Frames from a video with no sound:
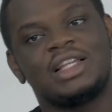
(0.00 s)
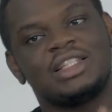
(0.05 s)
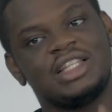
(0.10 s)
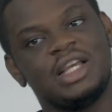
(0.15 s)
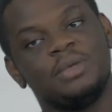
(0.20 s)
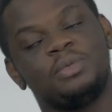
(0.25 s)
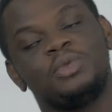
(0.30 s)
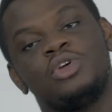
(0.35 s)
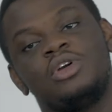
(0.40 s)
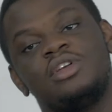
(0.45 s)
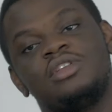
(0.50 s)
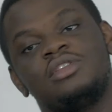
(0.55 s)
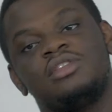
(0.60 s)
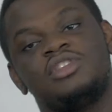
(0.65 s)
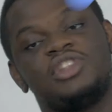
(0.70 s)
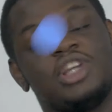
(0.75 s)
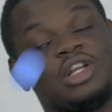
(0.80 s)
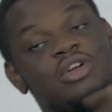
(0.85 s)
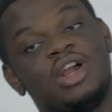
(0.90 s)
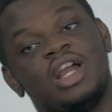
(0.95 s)
exceptions,
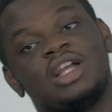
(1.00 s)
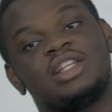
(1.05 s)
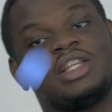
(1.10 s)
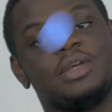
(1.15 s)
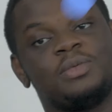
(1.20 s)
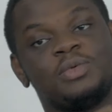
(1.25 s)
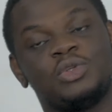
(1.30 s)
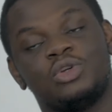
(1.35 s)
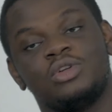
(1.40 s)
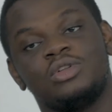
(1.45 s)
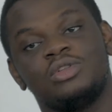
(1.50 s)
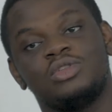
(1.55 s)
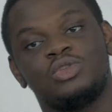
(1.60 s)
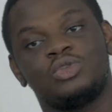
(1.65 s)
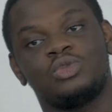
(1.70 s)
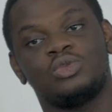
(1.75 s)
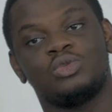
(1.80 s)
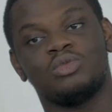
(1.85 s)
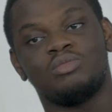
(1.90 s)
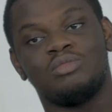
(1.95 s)
general
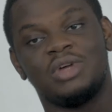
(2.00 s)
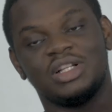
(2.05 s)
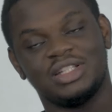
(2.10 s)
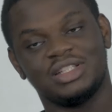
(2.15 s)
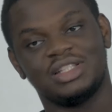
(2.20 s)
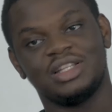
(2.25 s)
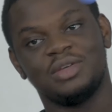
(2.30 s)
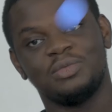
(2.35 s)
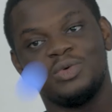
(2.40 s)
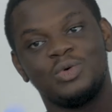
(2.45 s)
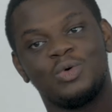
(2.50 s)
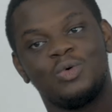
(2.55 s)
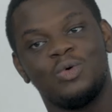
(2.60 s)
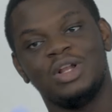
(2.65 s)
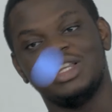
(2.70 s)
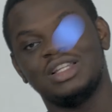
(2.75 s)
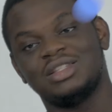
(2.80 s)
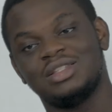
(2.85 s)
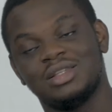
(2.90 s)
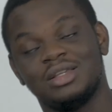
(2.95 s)
exceptions to merchantable
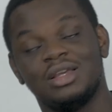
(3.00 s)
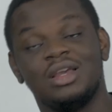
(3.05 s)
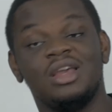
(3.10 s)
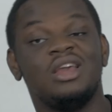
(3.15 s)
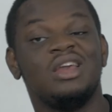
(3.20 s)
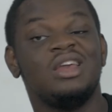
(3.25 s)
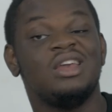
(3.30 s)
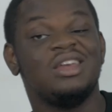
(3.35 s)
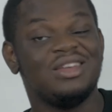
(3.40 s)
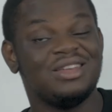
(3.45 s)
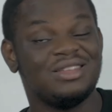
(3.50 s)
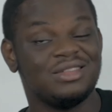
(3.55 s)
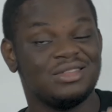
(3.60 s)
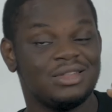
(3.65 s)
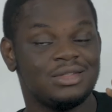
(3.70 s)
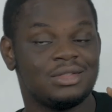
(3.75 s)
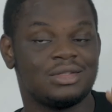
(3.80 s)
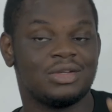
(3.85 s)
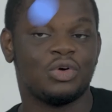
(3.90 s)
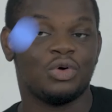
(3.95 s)
quality. In
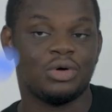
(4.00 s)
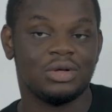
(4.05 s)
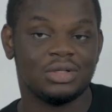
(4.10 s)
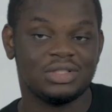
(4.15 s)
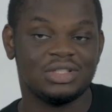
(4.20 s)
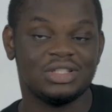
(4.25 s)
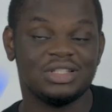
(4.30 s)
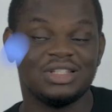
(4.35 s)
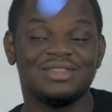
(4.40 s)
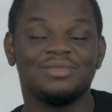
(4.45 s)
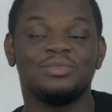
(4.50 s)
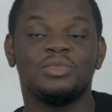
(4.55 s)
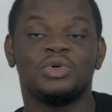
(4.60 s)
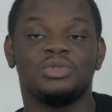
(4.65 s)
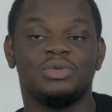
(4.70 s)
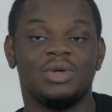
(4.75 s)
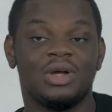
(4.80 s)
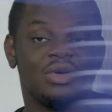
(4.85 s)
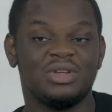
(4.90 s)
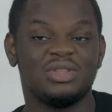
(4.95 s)
this course, in this
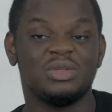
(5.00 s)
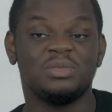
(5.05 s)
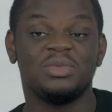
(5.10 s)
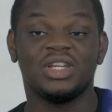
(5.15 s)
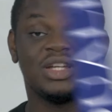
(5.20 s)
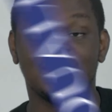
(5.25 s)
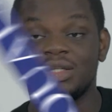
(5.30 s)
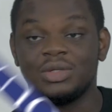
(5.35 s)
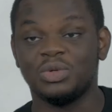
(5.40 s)
module, you are going to be hearing